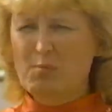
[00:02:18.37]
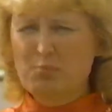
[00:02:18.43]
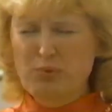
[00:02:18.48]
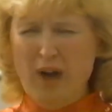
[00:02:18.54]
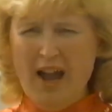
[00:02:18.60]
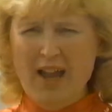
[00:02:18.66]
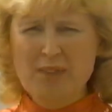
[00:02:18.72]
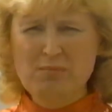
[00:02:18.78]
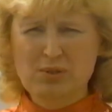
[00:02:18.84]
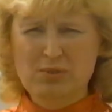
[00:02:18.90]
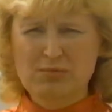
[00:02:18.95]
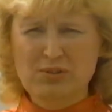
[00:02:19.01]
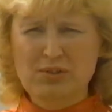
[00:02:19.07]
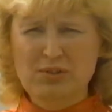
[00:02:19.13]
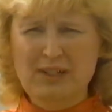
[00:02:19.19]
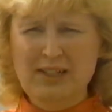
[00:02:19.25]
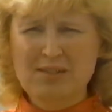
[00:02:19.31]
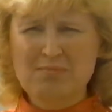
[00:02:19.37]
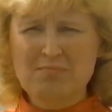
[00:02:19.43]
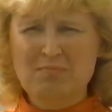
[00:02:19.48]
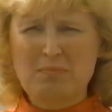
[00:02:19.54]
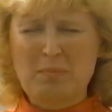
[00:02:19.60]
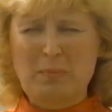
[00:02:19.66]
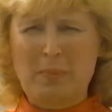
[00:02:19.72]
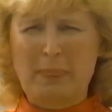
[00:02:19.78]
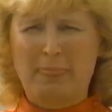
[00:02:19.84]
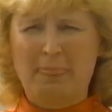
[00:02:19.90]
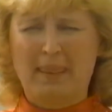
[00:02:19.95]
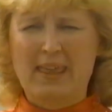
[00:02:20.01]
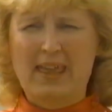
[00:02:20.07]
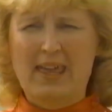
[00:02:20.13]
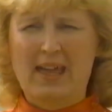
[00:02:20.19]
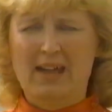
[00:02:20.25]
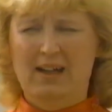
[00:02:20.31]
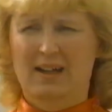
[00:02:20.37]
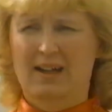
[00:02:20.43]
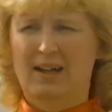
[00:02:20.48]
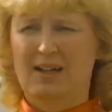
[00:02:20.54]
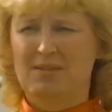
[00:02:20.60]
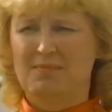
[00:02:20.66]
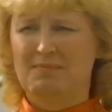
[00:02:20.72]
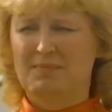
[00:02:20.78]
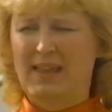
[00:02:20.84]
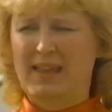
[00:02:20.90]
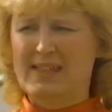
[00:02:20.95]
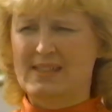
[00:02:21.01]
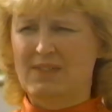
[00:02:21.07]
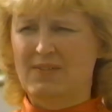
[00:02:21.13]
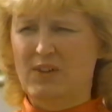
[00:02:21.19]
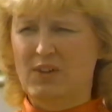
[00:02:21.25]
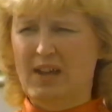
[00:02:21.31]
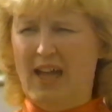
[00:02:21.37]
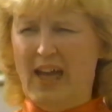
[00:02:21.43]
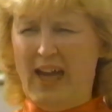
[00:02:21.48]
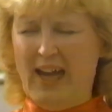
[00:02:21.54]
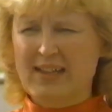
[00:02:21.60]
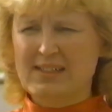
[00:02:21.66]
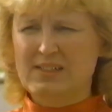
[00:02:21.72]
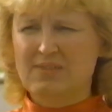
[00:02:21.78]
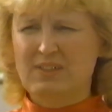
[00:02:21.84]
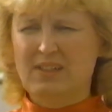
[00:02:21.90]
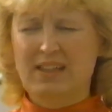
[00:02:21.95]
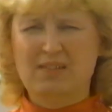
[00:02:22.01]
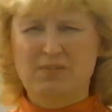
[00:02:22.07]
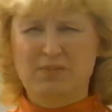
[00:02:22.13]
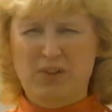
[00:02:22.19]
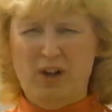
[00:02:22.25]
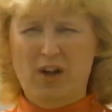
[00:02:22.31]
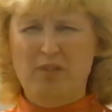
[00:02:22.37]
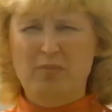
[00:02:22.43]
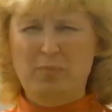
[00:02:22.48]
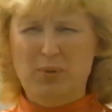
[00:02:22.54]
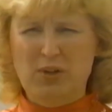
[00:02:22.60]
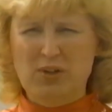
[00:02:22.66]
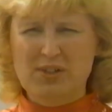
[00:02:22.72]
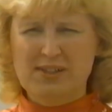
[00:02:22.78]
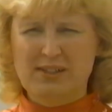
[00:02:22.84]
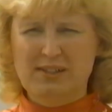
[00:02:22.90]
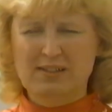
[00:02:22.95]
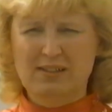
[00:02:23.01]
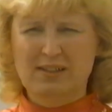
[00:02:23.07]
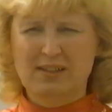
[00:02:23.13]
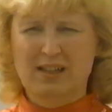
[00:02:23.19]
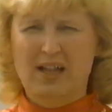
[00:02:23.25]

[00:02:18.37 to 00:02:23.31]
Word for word: Brian Mulroney um, is a very actively involved person,